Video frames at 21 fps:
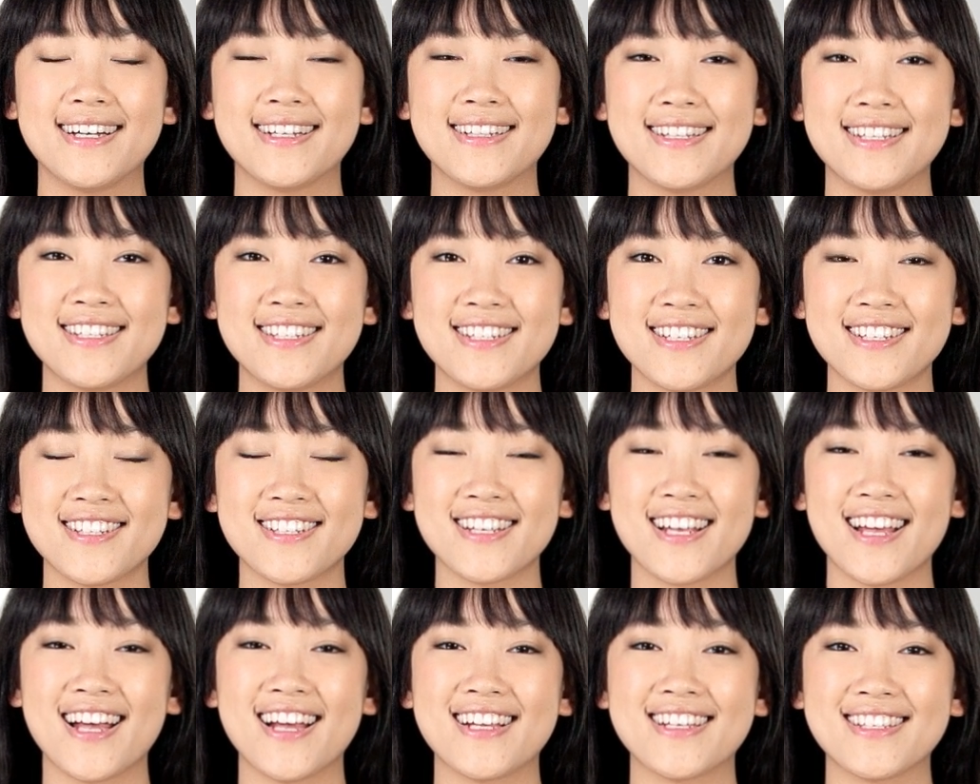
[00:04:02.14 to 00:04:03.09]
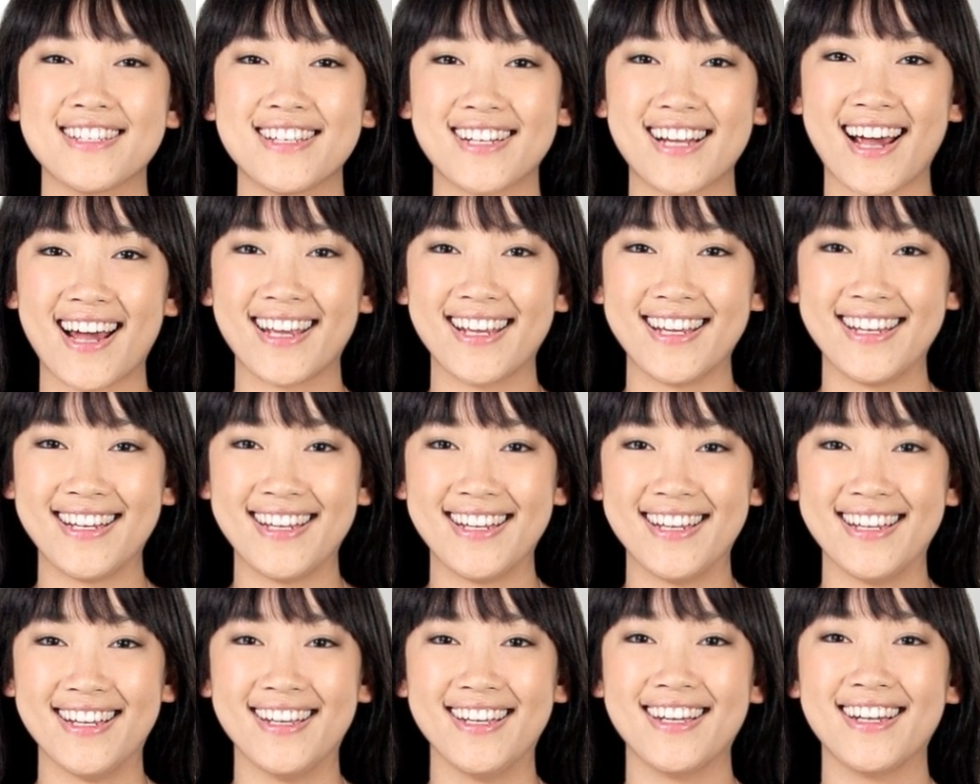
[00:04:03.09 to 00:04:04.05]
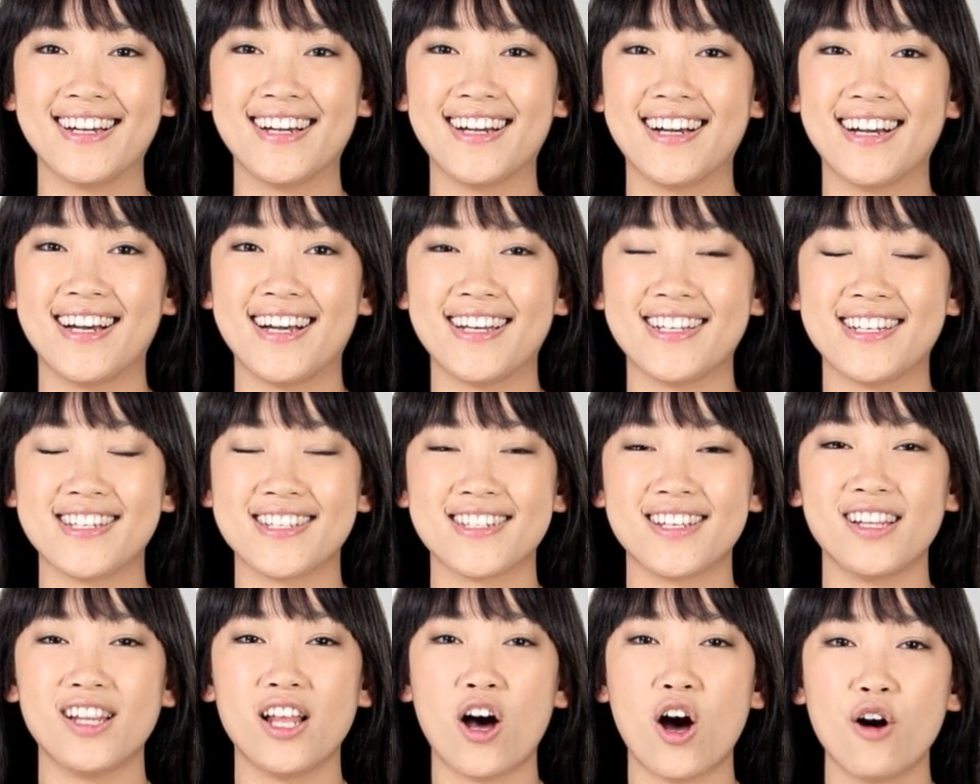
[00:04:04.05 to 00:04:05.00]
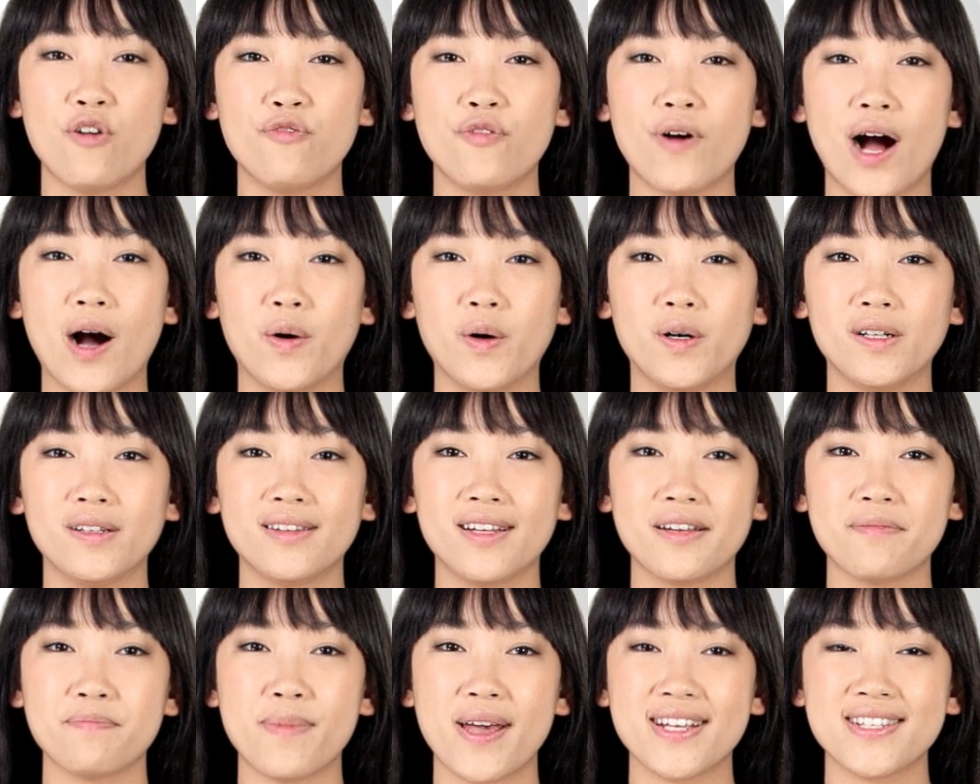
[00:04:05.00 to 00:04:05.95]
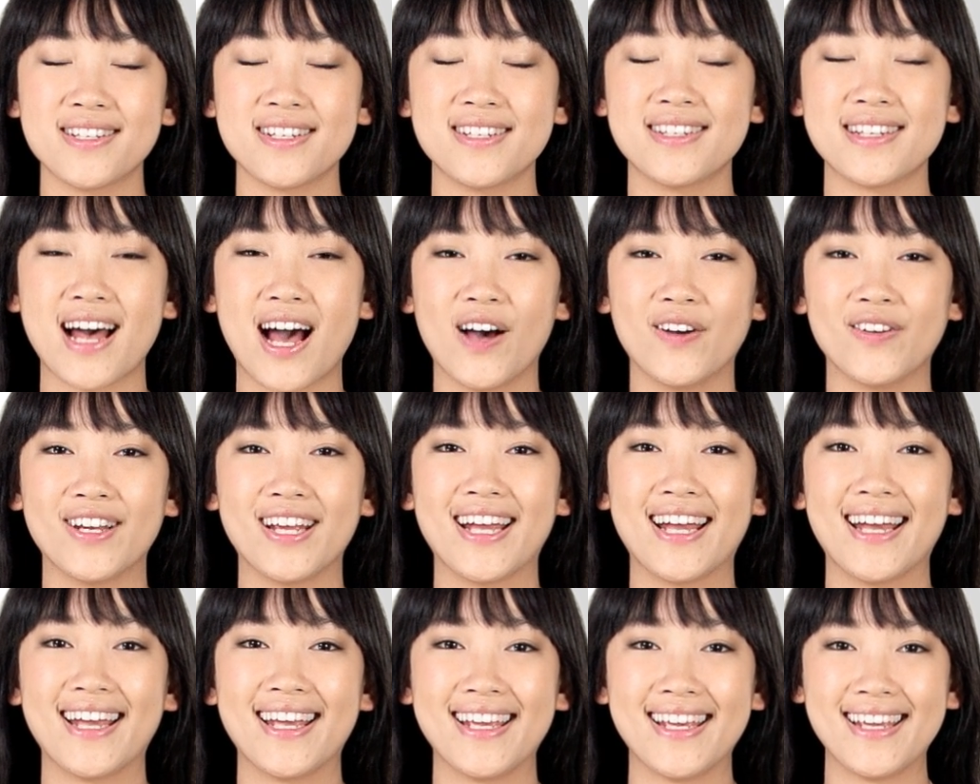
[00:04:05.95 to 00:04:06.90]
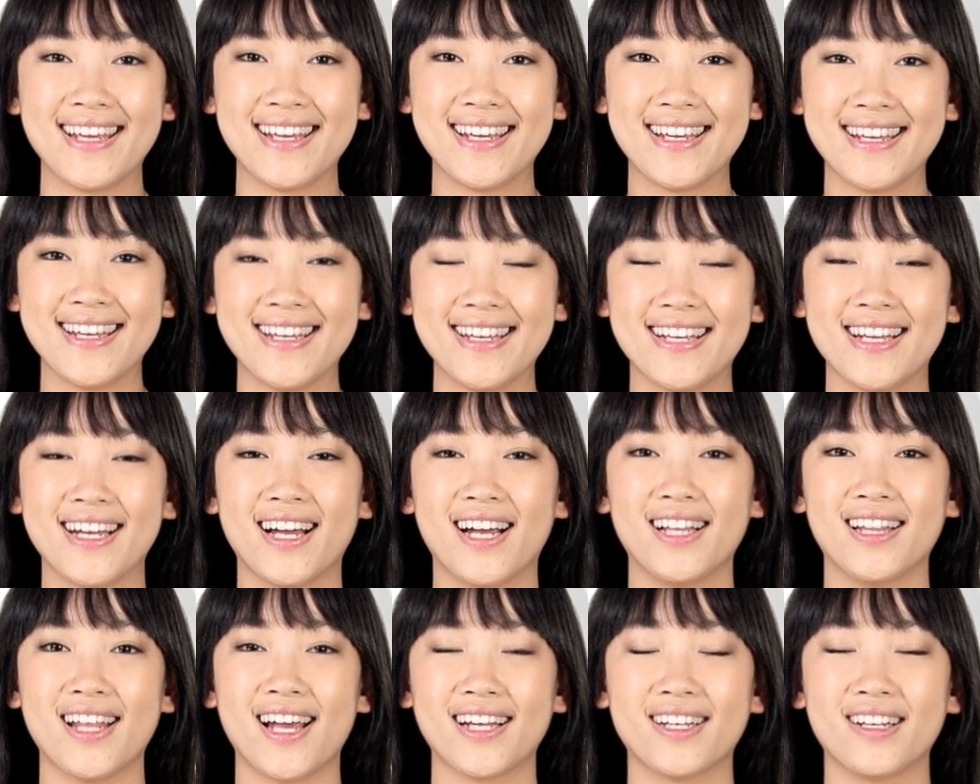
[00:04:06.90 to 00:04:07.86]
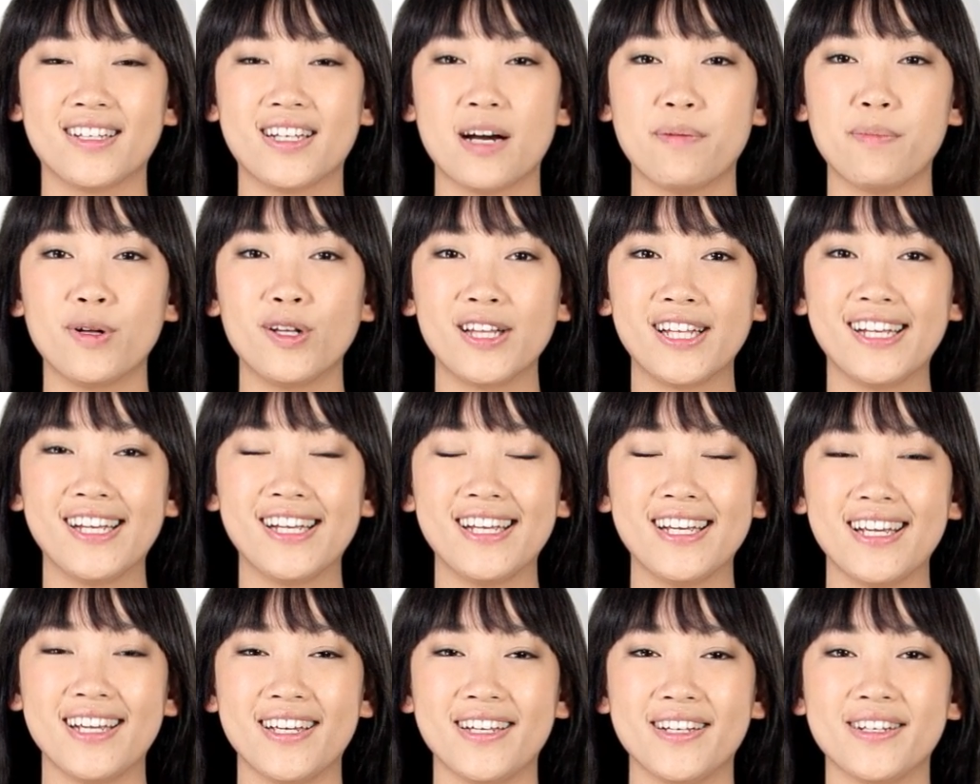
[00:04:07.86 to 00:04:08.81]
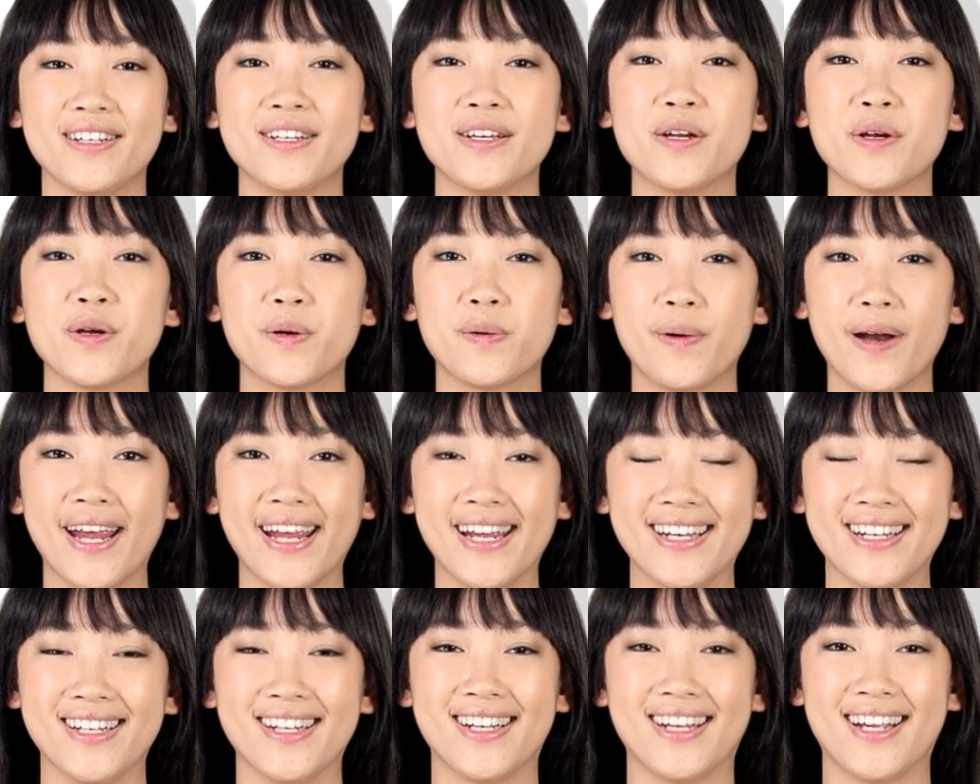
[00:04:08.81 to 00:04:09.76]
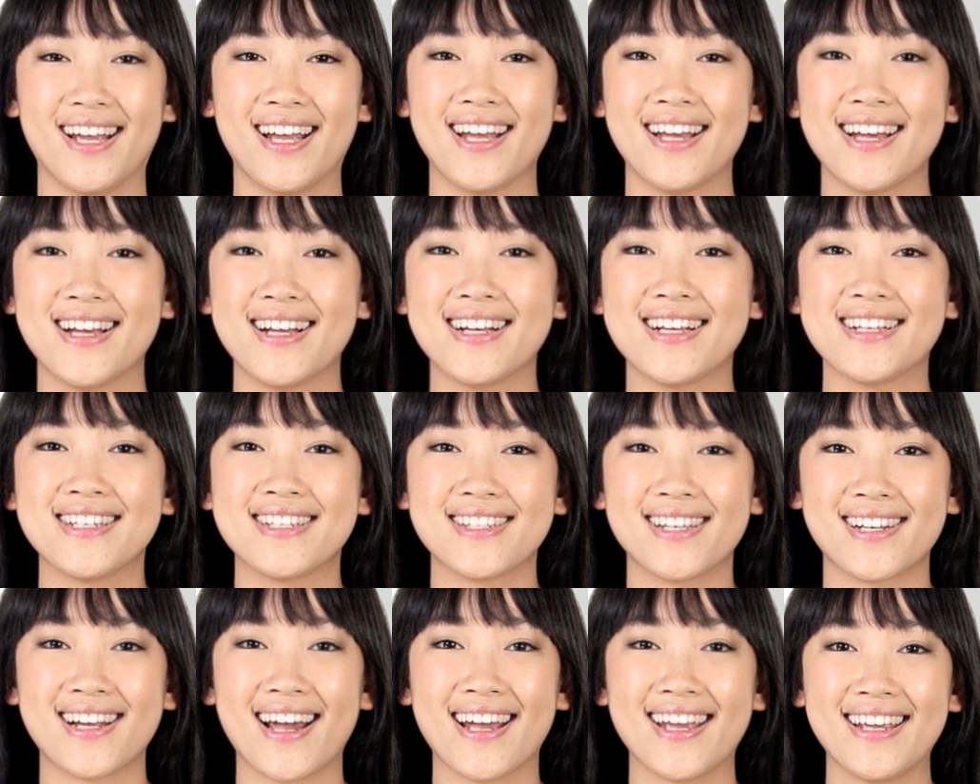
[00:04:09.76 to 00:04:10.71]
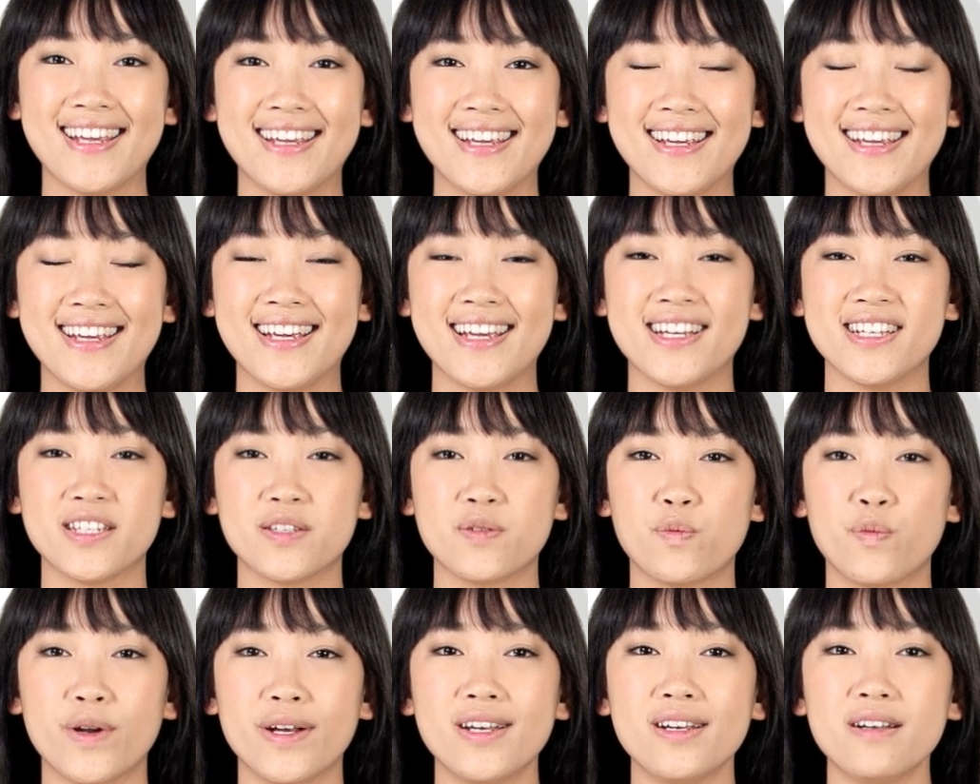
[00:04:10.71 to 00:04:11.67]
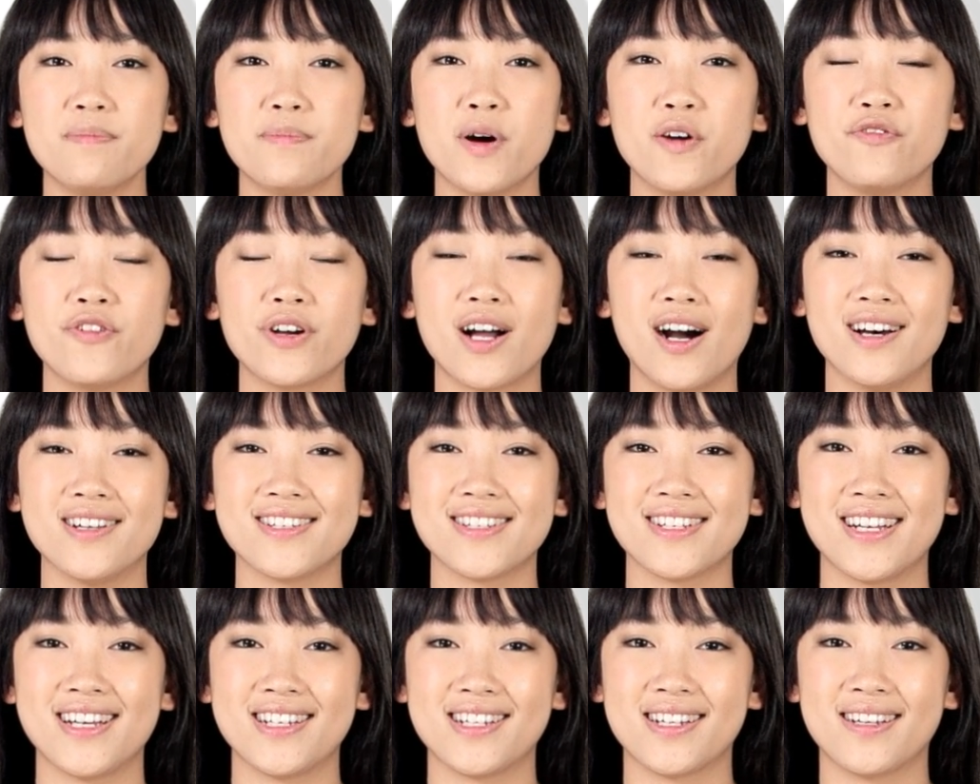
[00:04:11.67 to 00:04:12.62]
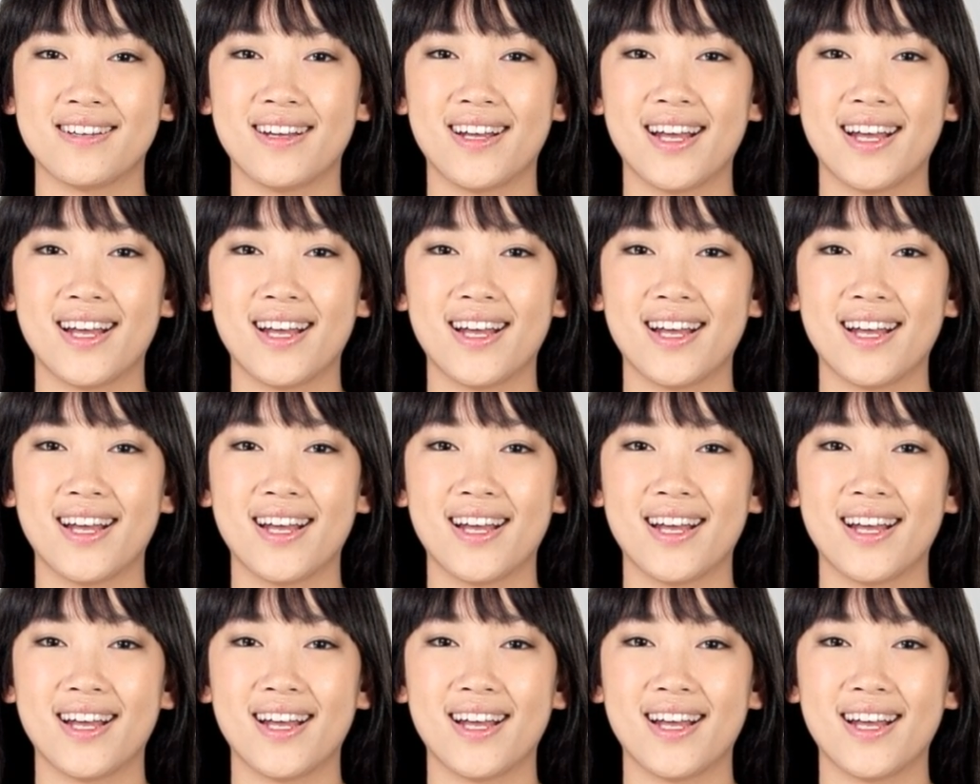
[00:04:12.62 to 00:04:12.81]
This is sara e. It is a long vowel that makes the sound e.like the double E in green. Sara E is written above a consonant.